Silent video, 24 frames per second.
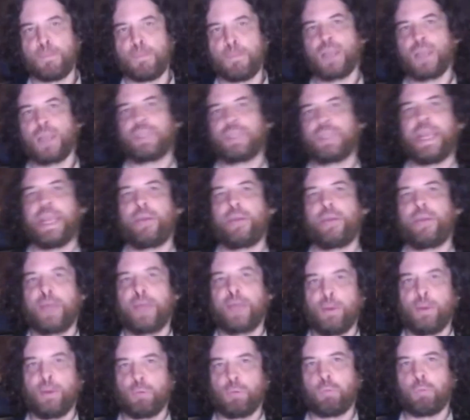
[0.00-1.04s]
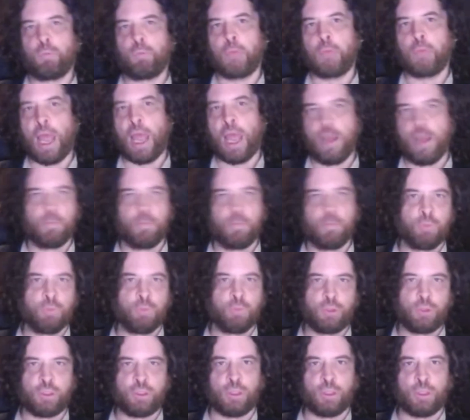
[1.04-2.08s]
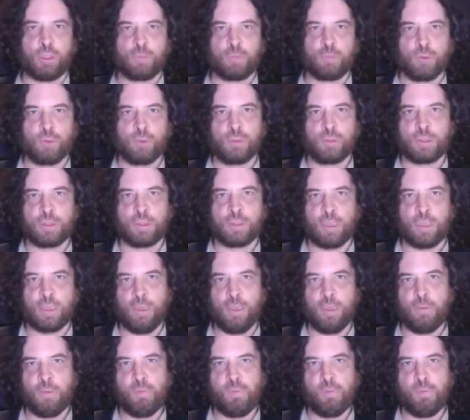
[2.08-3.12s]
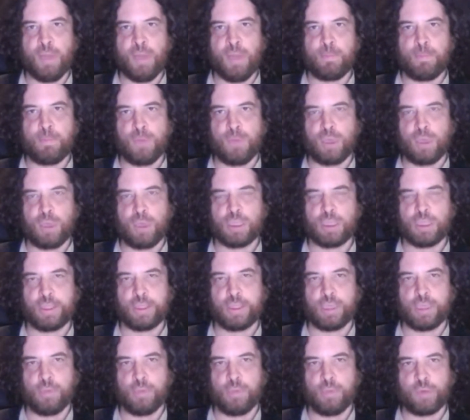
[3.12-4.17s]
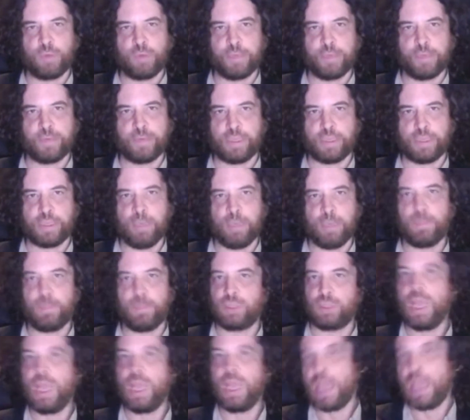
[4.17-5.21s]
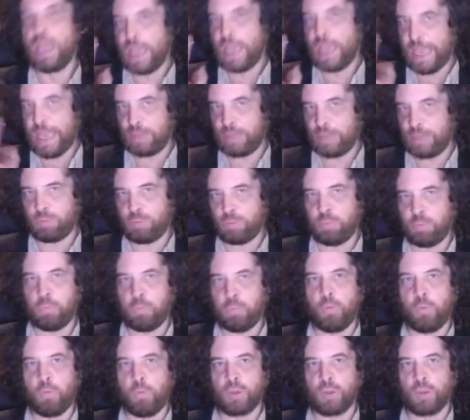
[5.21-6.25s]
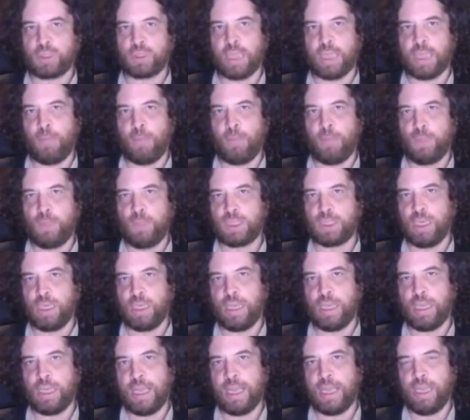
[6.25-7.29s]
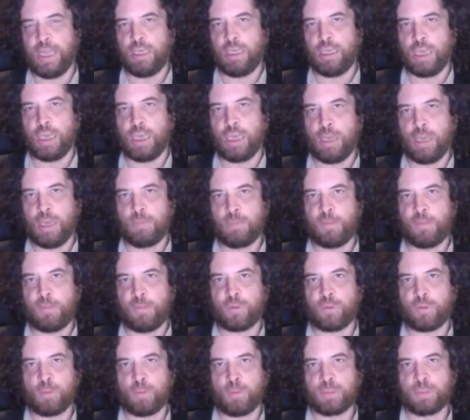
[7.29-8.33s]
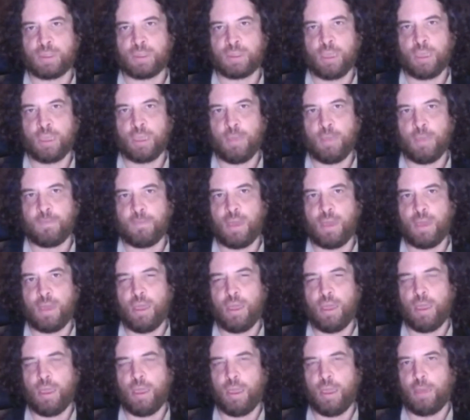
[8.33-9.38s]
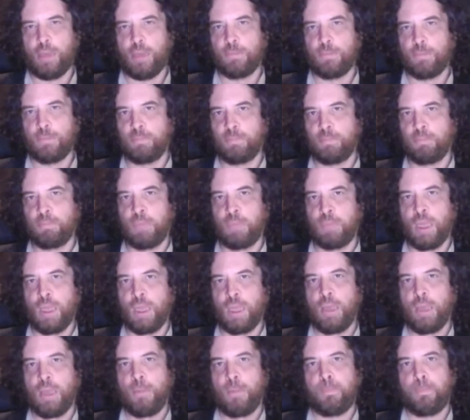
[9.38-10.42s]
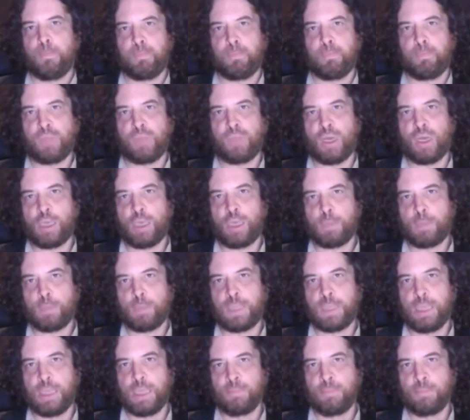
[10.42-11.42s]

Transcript: but AOL jumped onto the web market quite quickly. But it was originally a another CompuServe dial-up